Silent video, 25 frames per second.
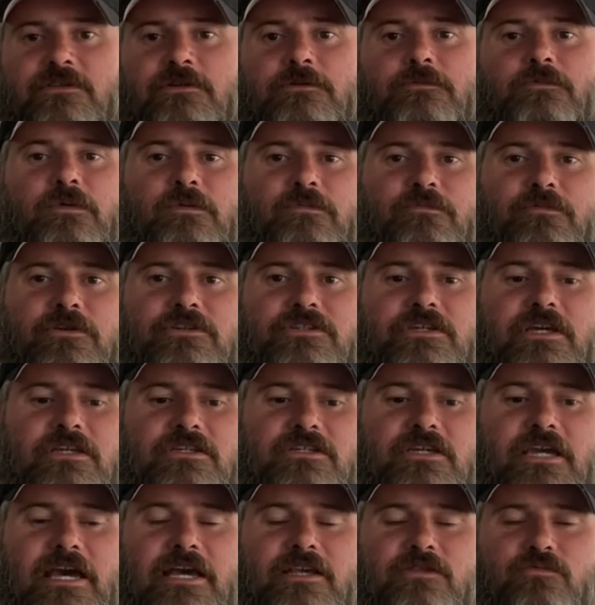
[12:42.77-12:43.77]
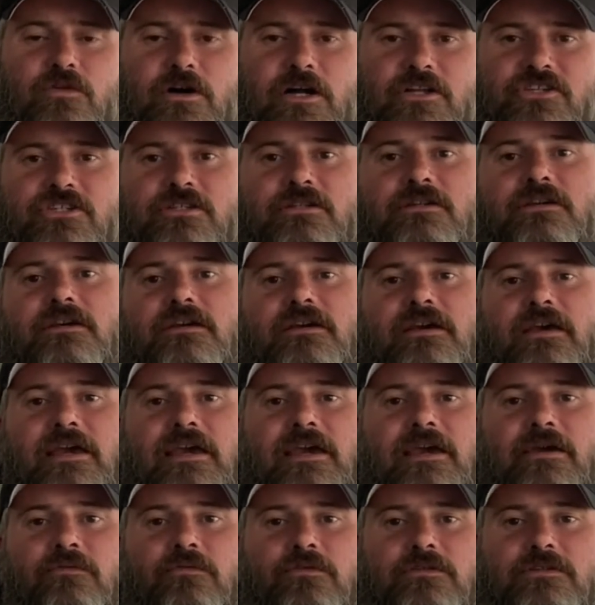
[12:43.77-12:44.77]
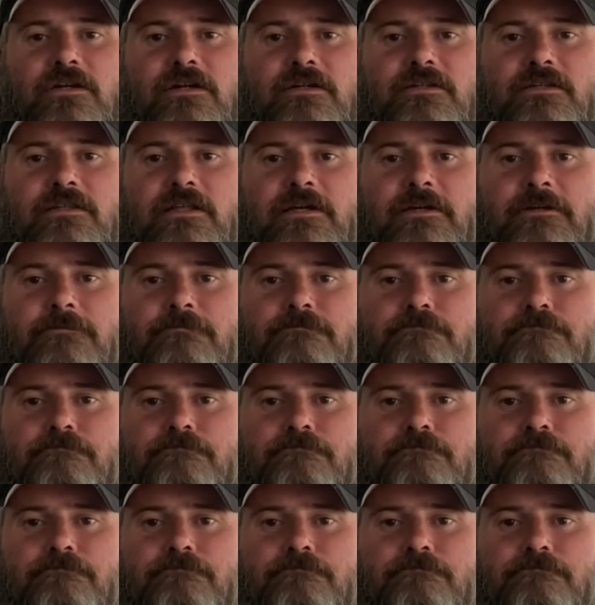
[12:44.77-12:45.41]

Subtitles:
So we appreciate you guys watching, and we'll talk to you later.